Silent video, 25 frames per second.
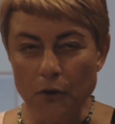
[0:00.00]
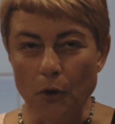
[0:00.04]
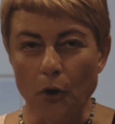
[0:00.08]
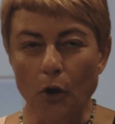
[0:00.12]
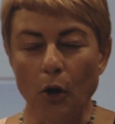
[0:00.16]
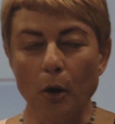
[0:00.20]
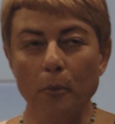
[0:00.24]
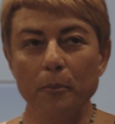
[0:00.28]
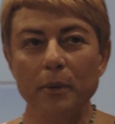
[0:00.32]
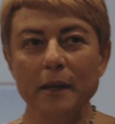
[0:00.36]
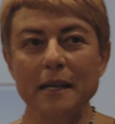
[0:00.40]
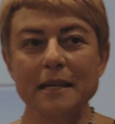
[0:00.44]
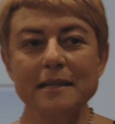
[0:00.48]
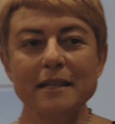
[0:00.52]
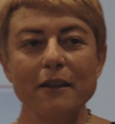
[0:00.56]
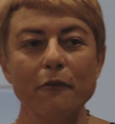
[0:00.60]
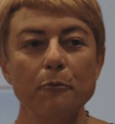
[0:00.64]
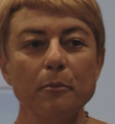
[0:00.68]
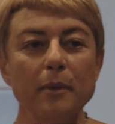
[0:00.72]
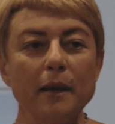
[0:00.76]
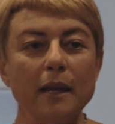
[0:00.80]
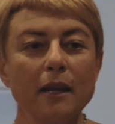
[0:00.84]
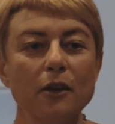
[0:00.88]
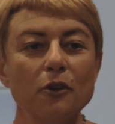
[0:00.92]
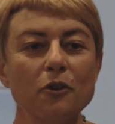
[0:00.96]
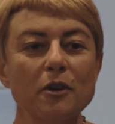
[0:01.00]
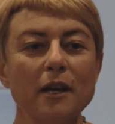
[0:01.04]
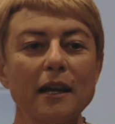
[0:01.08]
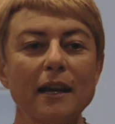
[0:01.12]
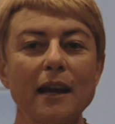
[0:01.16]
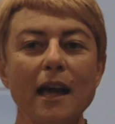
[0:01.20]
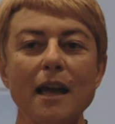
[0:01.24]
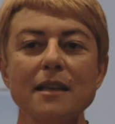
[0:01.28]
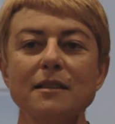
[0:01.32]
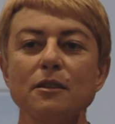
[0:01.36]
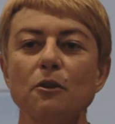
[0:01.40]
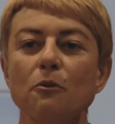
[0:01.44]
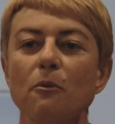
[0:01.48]
So companies have been
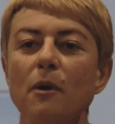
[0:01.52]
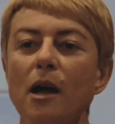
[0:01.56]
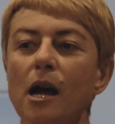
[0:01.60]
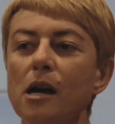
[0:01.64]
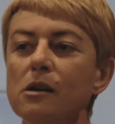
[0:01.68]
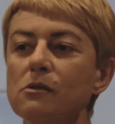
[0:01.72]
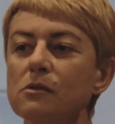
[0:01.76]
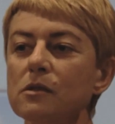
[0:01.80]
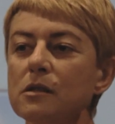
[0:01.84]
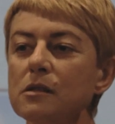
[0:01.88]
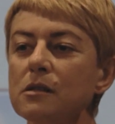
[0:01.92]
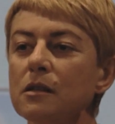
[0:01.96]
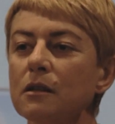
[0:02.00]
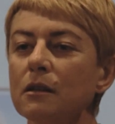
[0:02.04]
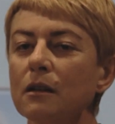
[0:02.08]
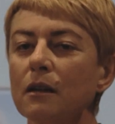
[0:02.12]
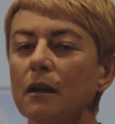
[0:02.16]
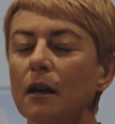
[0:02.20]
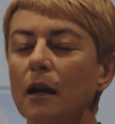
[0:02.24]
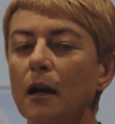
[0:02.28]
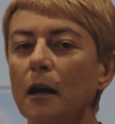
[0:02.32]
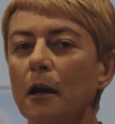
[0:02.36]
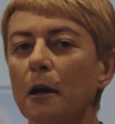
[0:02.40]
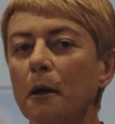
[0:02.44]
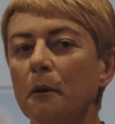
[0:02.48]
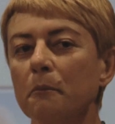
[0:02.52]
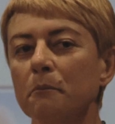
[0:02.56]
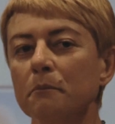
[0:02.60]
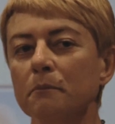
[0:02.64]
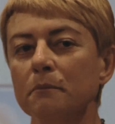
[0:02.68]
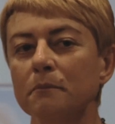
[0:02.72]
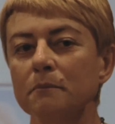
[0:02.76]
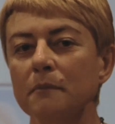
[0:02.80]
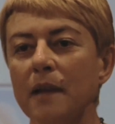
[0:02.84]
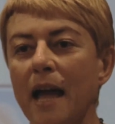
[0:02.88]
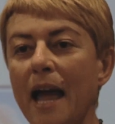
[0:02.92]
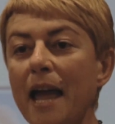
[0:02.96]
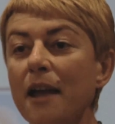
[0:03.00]
organized around
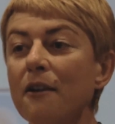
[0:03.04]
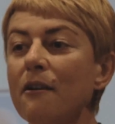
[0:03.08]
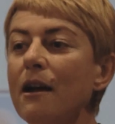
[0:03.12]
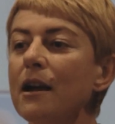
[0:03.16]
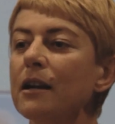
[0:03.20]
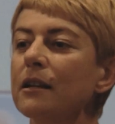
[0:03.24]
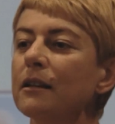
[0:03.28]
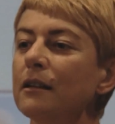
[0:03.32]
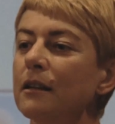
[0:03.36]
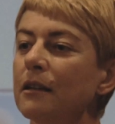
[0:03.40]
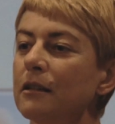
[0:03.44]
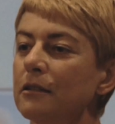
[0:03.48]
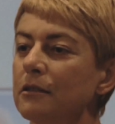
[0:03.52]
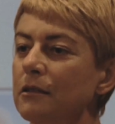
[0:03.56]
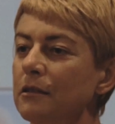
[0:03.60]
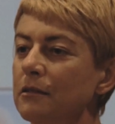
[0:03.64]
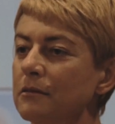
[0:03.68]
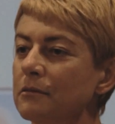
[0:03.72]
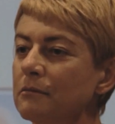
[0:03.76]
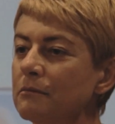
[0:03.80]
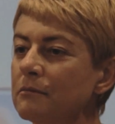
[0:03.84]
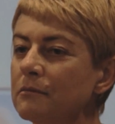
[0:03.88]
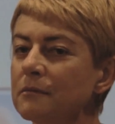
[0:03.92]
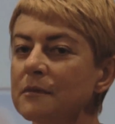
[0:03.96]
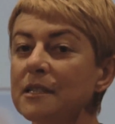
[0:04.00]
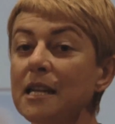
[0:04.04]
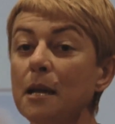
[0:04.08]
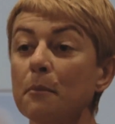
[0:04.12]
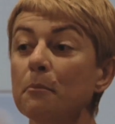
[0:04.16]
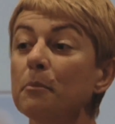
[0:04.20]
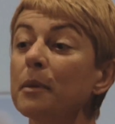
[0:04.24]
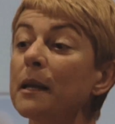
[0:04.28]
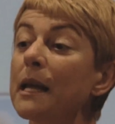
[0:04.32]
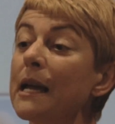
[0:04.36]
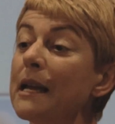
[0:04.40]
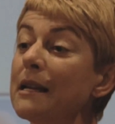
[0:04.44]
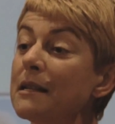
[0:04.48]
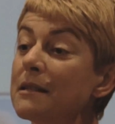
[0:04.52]
hierarchical
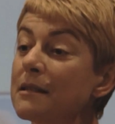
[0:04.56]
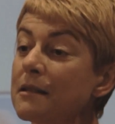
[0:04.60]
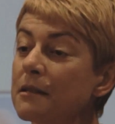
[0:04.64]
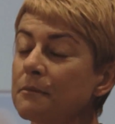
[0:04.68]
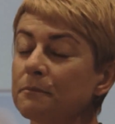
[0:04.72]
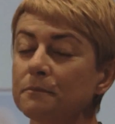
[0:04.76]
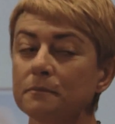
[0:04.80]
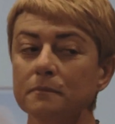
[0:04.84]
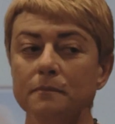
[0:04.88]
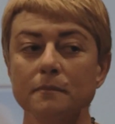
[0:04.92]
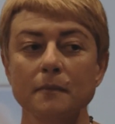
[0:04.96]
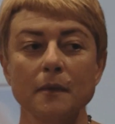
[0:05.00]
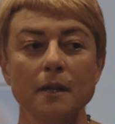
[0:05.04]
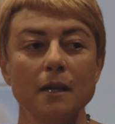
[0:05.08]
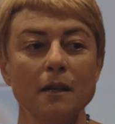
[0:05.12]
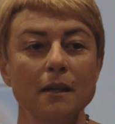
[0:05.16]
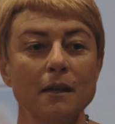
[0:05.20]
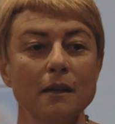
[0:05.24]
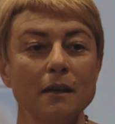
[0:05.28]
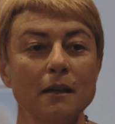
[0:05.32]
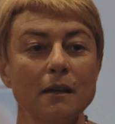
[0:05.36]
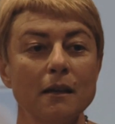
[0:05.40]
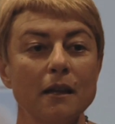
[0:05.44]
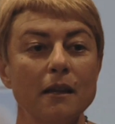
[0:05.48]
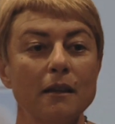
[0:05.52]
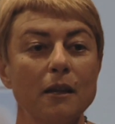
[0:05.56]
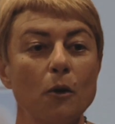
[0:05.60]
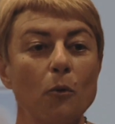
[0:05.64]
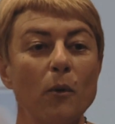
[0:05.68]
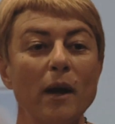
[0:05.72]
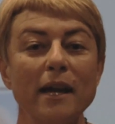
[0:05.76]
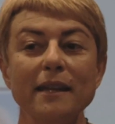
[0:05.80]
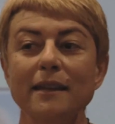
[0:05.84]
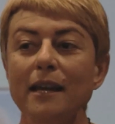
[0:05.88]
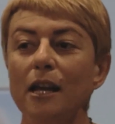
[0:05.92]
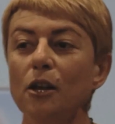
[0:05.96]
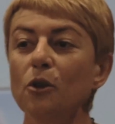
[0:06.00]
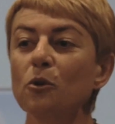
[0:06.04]
templates.
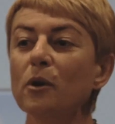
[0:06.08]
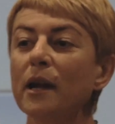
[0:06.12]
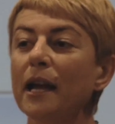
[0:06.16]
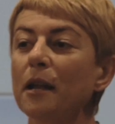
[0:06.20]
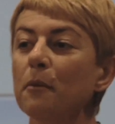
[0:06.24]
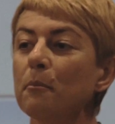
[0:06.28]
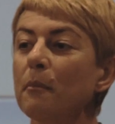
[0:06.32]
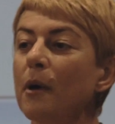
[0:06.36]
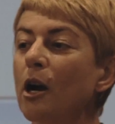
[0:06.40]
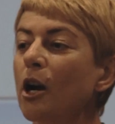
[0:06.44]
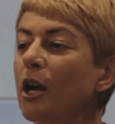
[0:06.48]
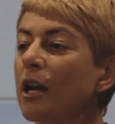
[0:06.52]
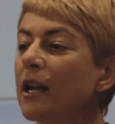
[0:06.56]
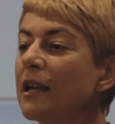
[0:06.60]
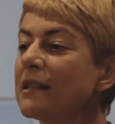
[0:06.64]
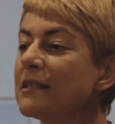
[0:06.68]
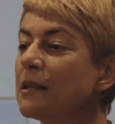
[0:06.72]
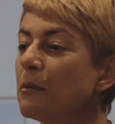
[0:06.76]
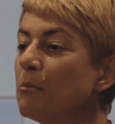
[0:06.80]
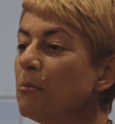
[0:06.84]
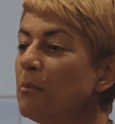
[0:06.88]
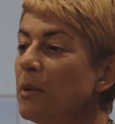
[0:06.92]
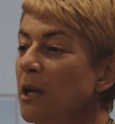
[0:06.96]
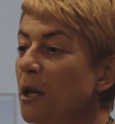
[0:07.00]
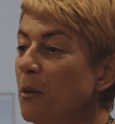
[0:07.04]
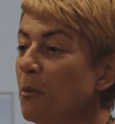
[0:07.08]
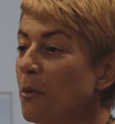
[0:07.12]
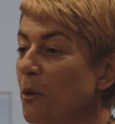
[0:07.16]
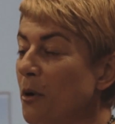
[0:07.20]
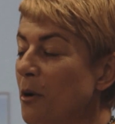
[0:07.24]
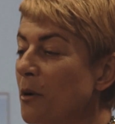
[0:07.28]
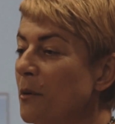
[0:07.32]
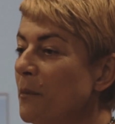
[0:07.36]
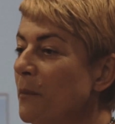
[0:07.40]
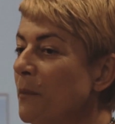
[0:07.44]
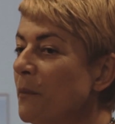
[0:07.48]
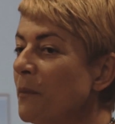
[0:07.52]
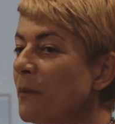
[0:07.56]
The way they look at markets and
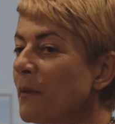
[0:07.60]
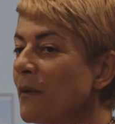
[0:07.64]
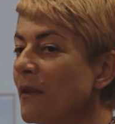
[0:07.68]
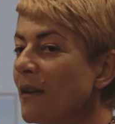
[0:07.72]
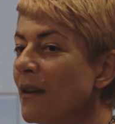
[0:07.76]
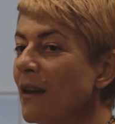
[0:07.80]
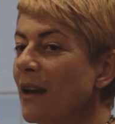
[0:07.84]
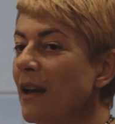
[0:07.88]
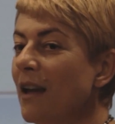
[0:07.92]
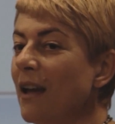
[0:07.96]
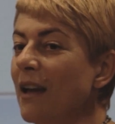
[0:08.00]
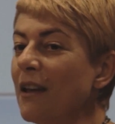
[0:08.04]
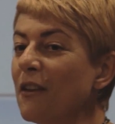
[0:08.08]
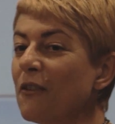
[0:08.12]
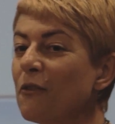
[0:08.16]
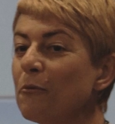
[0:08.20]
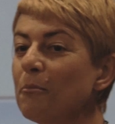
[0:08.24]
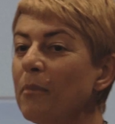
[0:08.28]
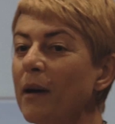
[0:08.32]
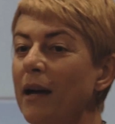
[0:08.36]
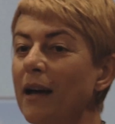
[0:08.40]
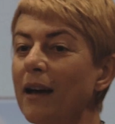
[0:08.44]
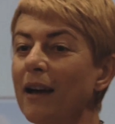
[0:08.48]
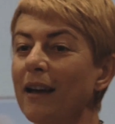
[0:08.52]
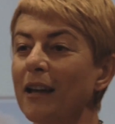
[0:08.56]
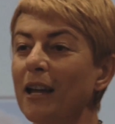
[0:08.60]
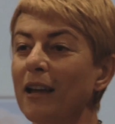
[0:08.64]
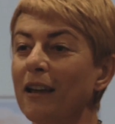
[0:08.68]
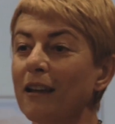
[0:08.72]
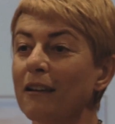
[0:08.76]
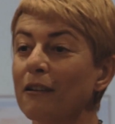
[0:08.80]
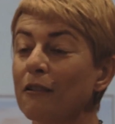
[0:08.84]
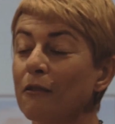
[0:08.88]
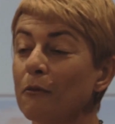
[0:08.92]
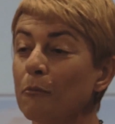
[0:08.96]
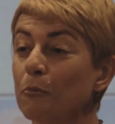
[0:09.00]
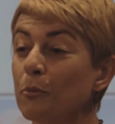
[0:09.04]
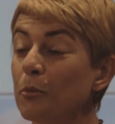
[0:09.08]
people is
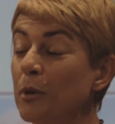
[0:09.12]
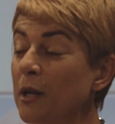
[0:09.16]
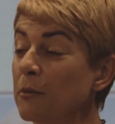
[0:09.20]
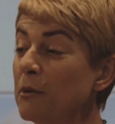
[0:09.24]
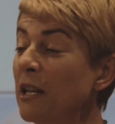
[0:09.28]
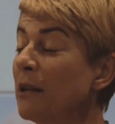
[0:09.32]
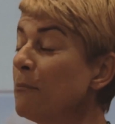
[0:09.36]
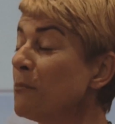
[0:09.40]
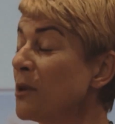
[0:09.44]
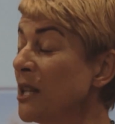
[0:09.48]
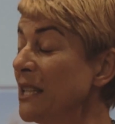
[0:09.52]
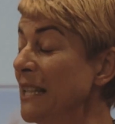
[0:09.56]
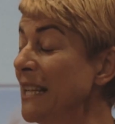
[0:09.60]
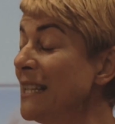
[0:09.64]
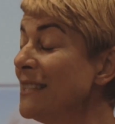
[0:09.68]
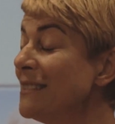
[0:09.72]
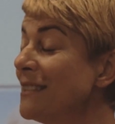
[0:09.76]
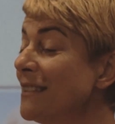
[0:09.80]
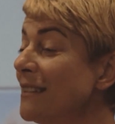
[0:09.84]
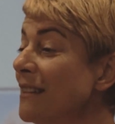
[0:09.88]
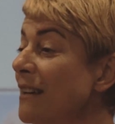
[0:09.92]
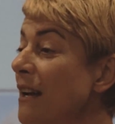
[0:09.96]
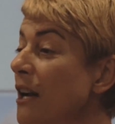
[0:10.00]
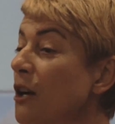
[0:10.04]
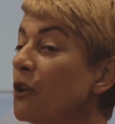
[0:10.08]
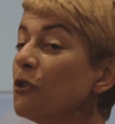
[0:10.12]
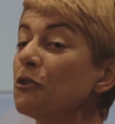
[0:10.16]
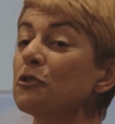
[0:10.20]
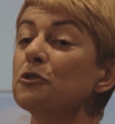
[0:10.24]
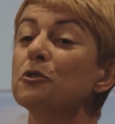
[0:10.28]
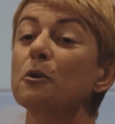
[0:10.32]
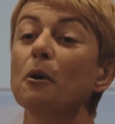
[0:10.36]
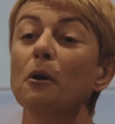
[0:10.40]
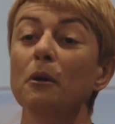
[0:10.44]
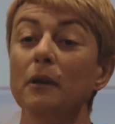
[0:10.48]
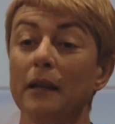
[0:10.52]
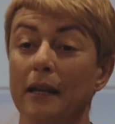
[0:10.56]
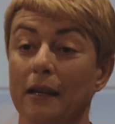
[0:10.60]
by predicting and
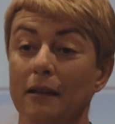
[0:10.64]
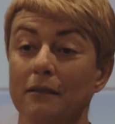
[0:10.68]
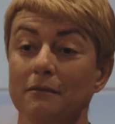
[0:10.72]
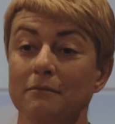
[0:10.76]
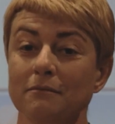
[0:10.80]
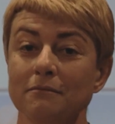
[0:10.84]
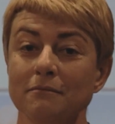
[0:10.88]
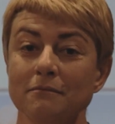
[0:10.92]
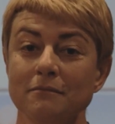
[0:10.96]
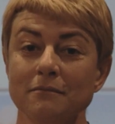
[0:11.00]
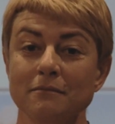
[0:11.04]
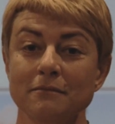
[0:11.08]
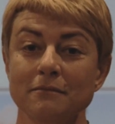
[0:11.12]
controlling.